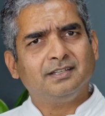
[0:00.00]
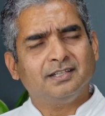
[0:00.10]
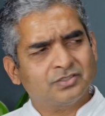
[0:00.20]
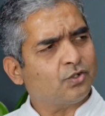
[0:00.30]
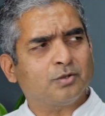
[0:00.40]
a
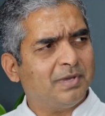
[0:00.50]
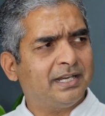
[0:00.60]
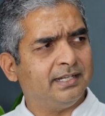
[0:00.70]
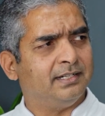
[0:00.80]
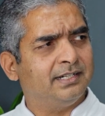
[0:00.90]
stock
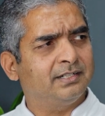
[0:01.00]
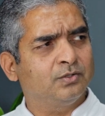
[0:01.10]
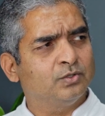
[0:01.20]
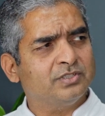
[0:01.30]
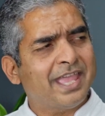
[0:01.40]
market, it
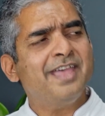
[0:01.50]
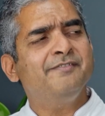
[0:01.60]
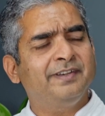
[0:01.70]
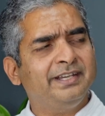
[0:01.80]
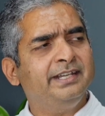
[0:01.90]
goes
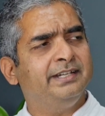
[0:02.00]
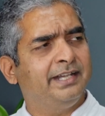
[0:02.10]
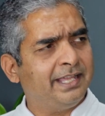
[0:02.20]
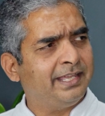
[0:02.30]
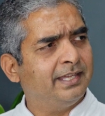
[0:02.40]
every
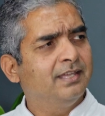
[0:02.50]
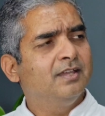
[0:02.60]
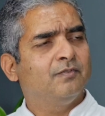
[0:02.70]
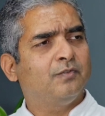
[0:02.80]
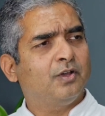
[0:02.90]
day
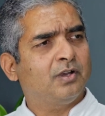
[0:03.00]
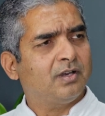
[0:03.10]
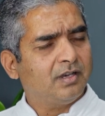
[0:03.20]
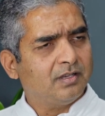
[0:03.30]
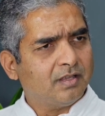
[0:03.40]
for
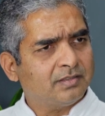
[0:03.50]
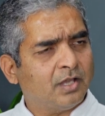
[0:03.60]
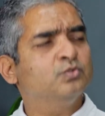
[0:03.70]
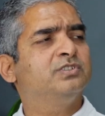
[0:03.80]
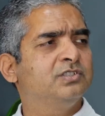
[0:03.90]

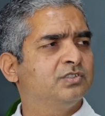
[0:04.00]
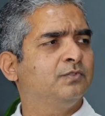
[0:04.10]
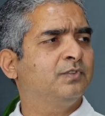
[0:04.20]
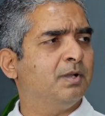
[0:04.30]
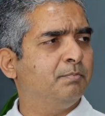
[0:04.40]
thousands
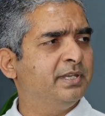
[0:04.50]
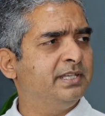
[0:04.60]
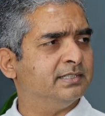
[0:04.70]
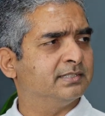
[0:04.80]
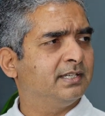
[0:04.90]
of
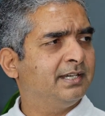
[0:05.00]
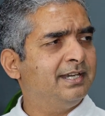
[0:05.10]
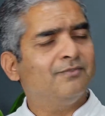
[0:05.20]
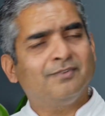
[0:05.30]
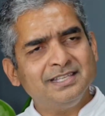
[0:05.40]
companies, right?
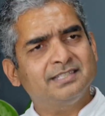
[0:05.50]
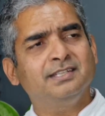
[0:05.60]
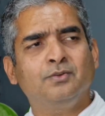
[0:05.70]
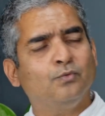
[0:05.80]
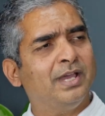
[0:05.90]
Huh. Once
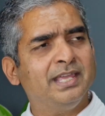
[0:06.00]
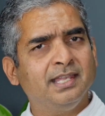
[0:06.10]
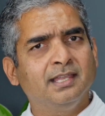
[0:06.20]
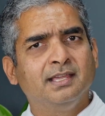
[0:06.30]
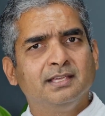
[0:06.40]
in a
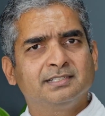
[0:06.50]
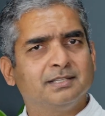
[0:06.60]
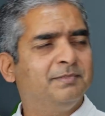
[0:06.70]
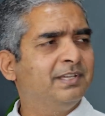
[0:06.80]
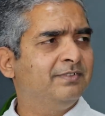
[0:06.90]
while,
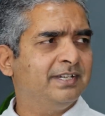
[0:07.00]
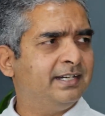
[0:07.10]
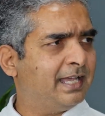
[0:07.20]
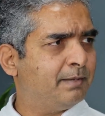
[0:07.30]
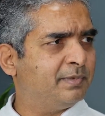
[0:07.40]
something
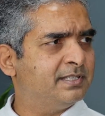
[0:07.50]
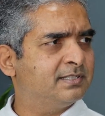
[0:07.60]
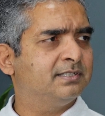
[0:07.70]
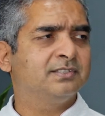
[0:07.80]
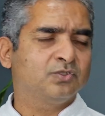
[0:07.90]
weird
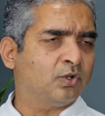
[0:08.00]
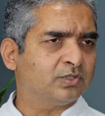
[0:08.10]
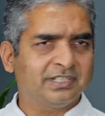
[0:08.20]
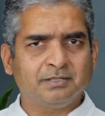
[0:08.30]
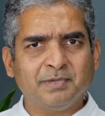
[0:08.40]
happens, stocks
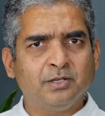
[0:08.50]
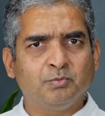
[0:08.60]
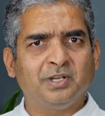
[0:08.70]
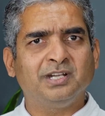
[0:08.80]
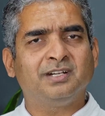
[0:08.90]
get
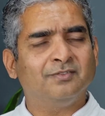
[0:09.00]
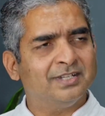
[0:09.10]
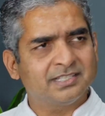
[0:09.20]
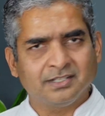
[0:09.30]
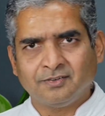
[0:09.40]
manipulated.
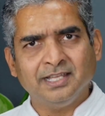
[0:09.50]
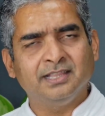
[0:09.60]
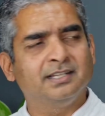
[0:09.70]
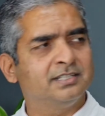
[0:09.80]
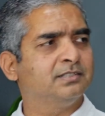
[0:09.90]
Once in a while,
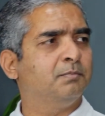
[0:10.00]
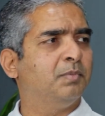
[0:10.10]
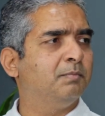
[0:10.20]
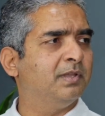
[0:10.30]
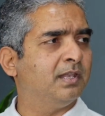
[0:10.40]
there is a
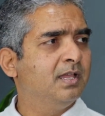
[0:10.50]
bubble.